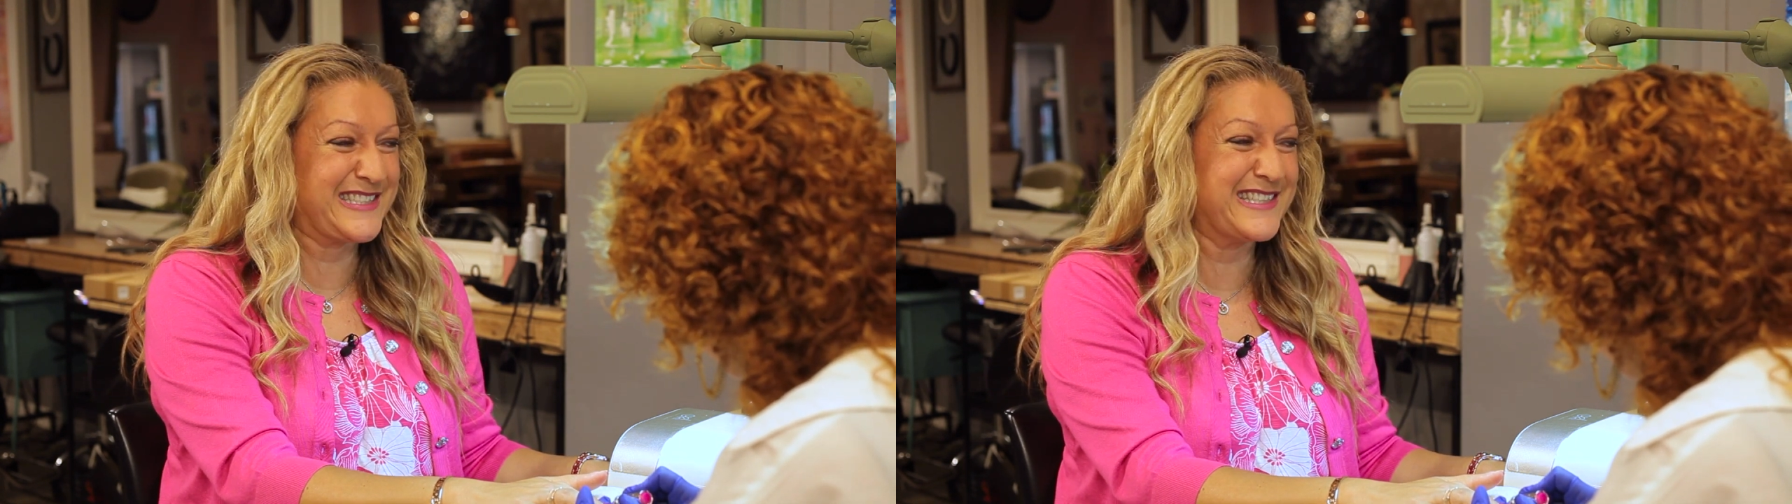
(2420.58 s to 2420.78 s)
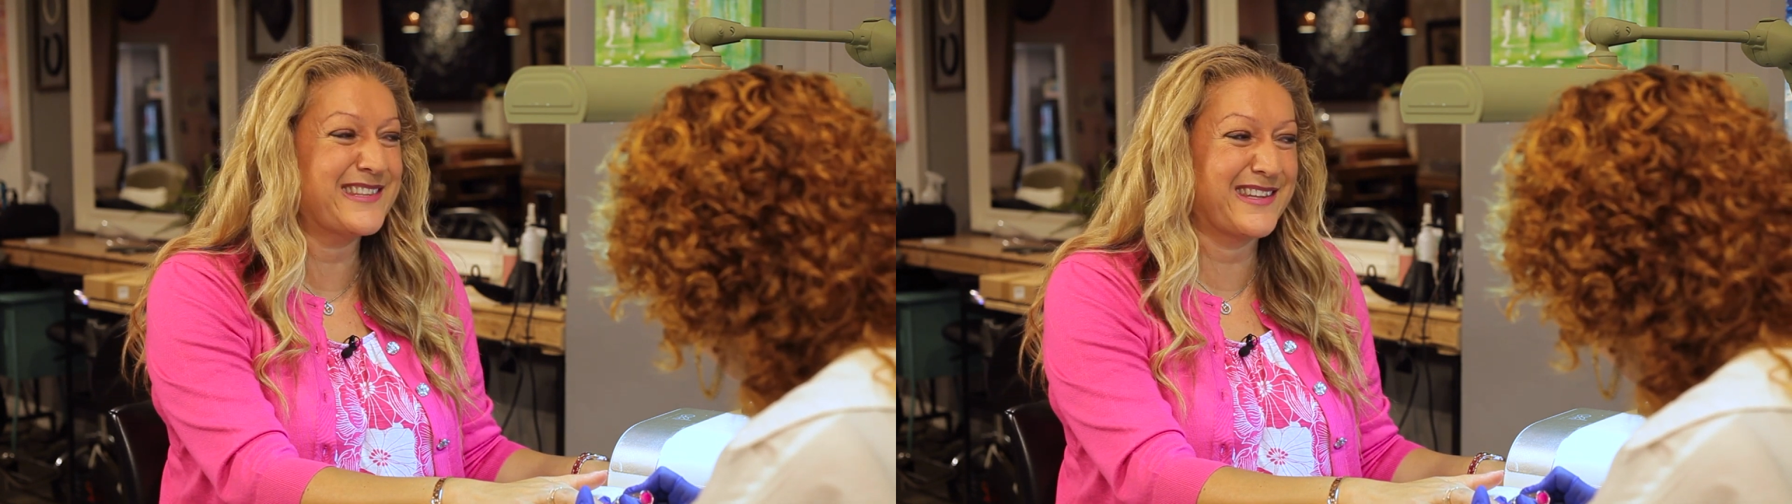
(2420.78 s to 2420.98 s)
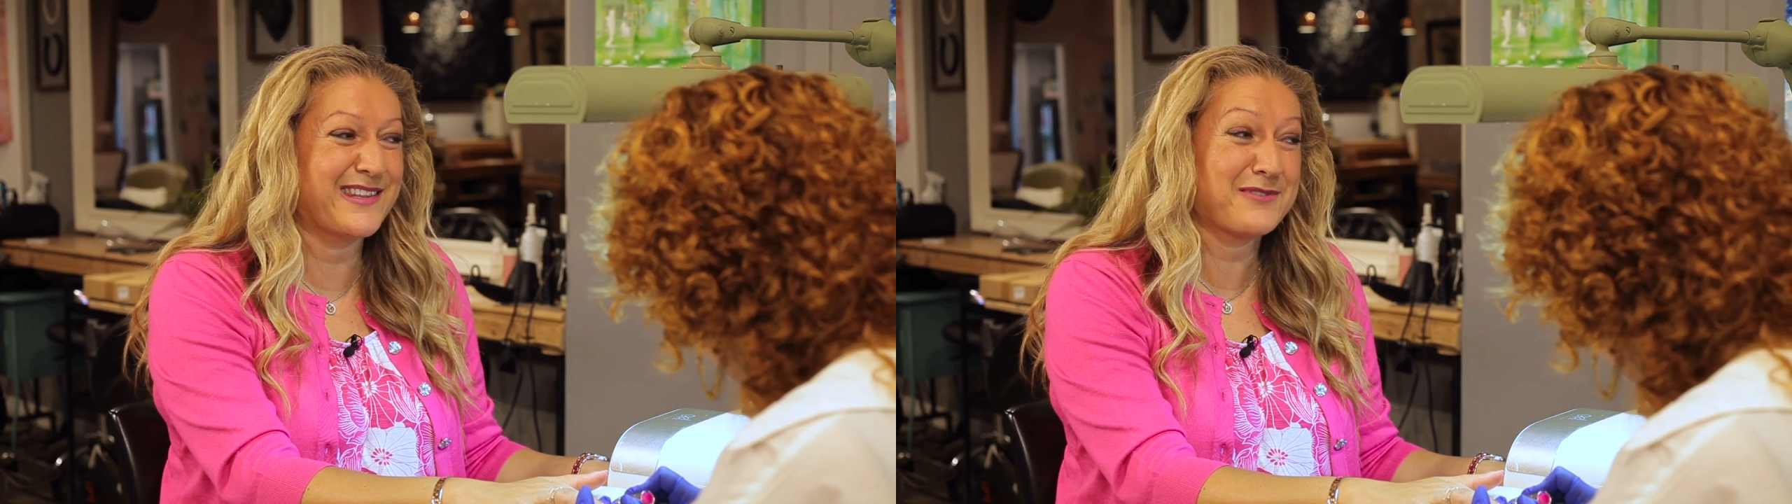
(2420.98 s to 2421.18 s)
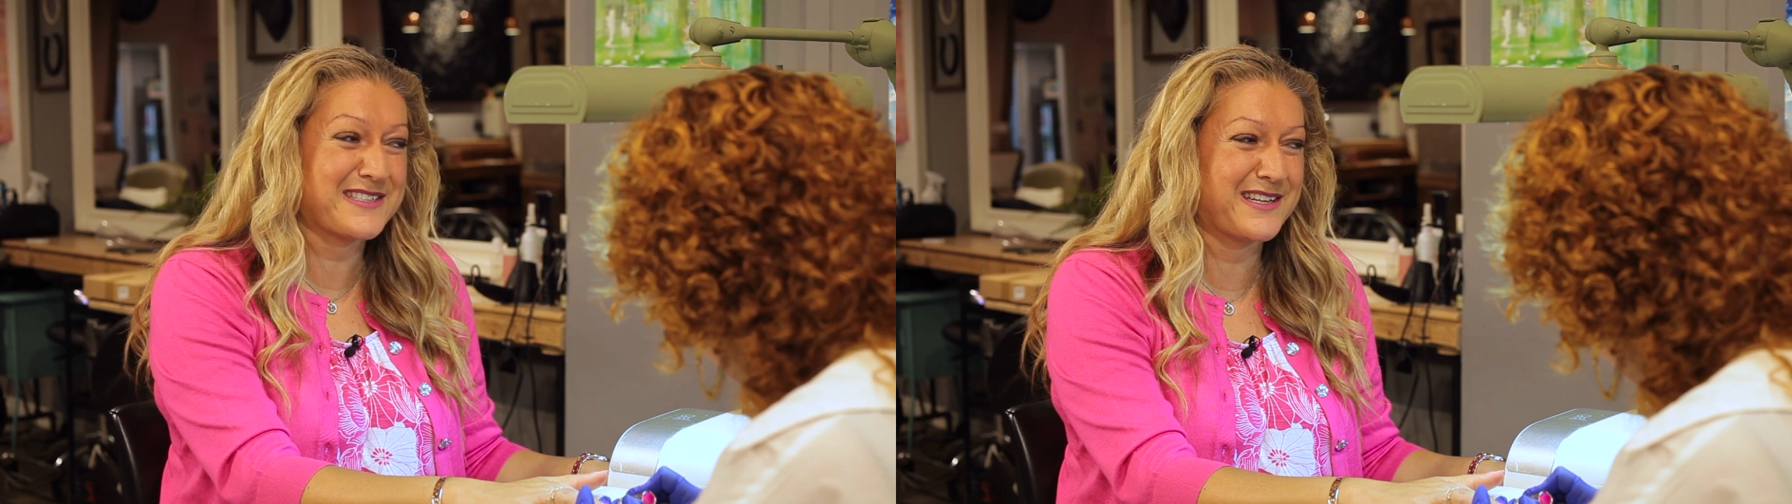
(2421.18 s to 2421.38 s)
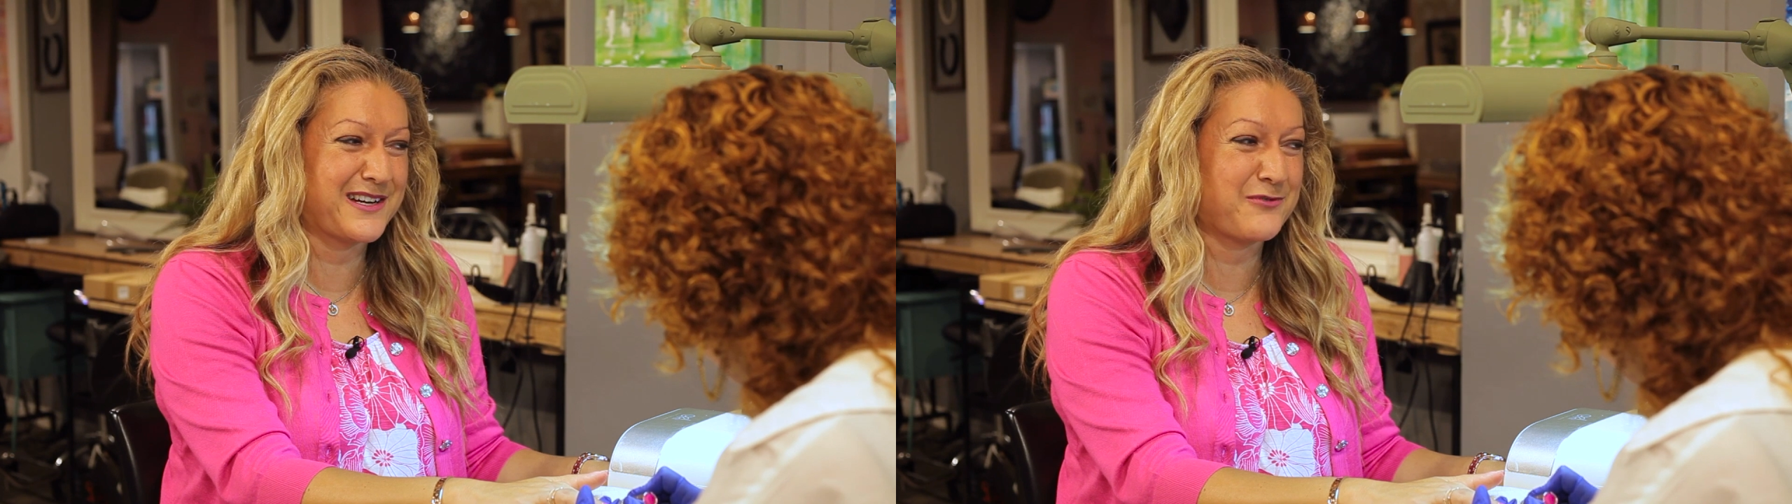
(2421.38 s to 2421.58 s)
You see, that
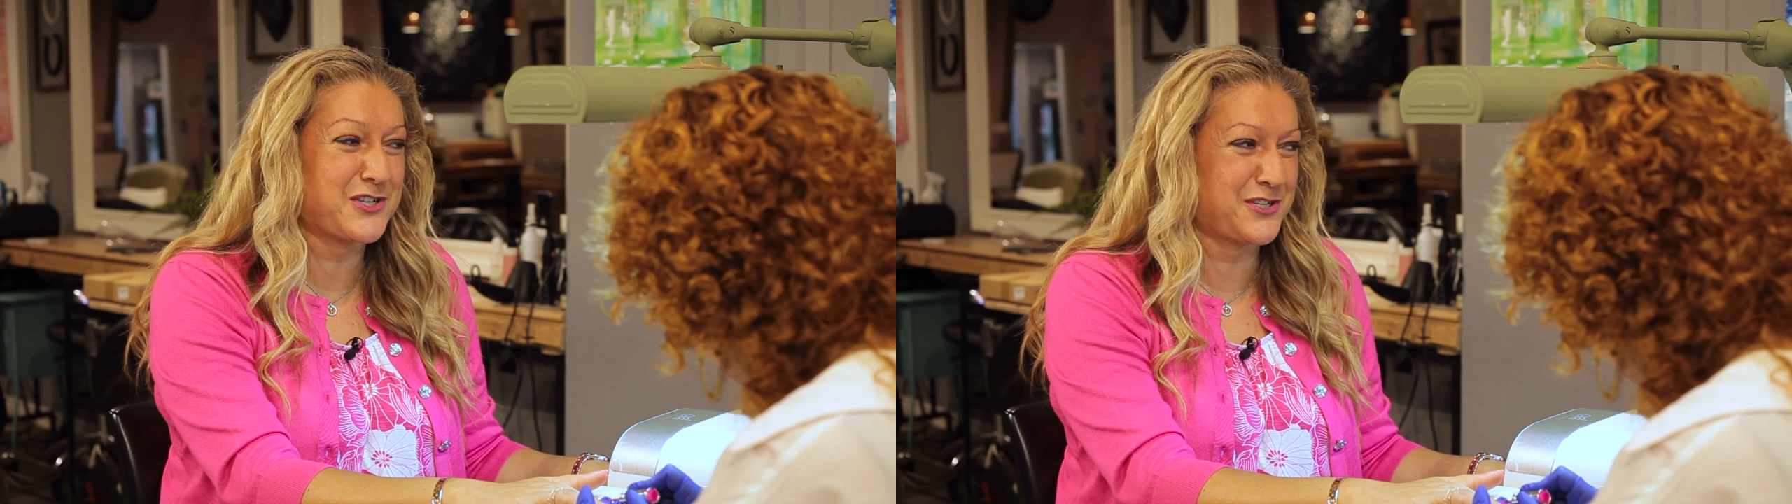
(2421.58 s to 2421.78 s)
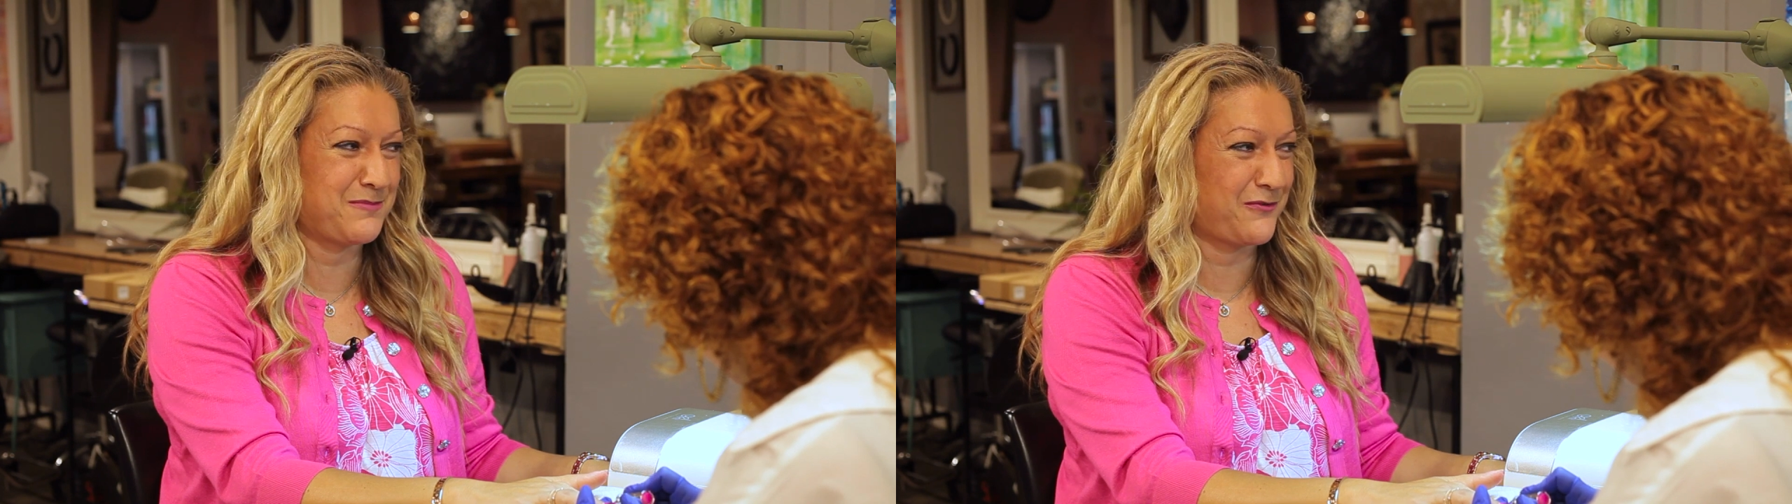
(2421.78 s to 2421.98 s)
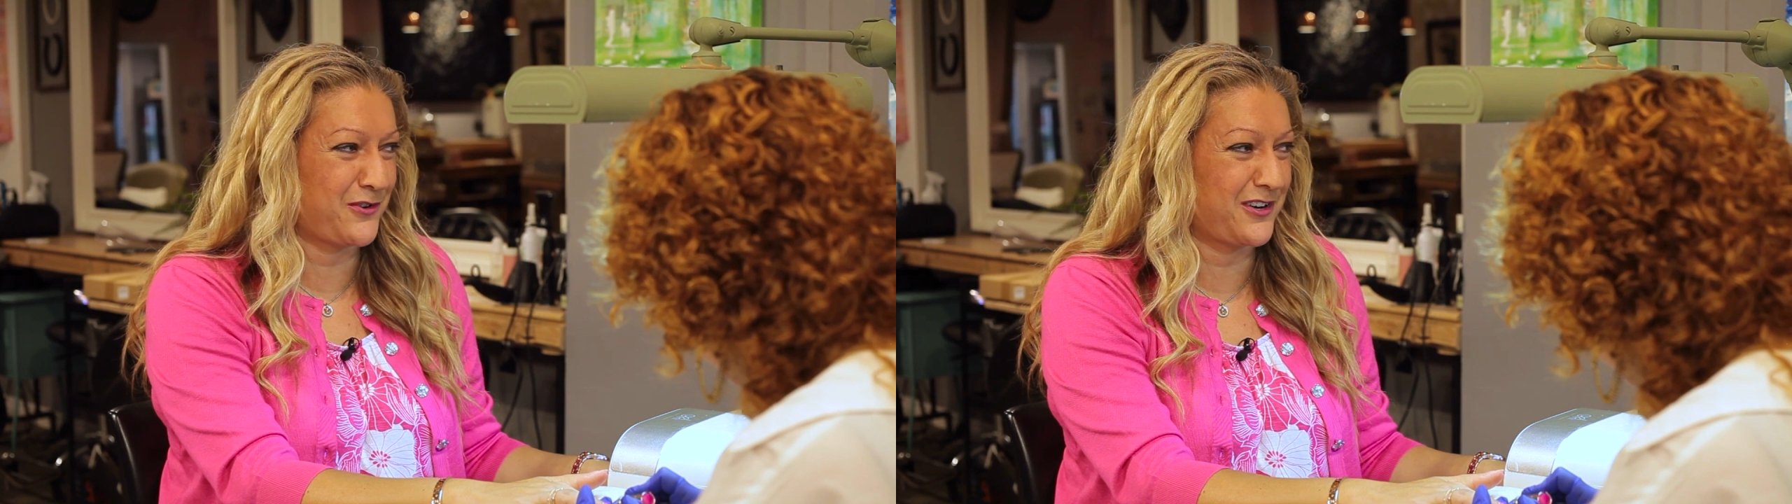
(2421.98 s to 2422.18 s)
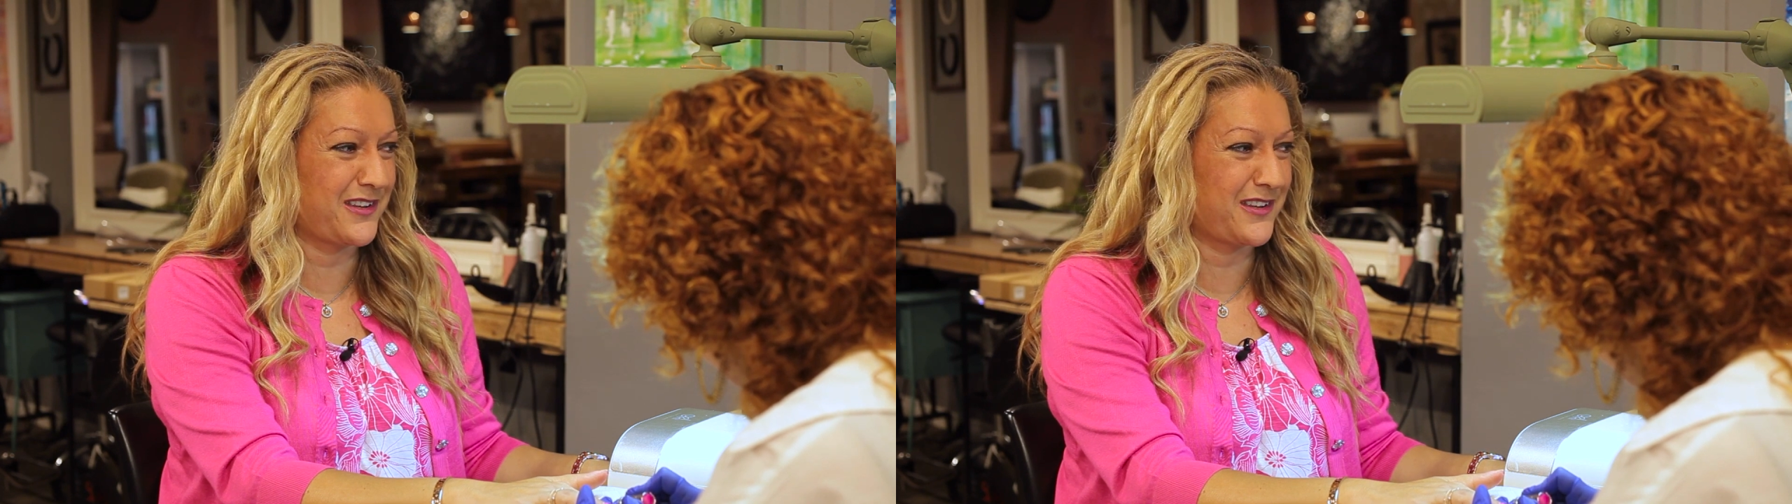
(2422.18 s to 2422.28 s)
was a question before.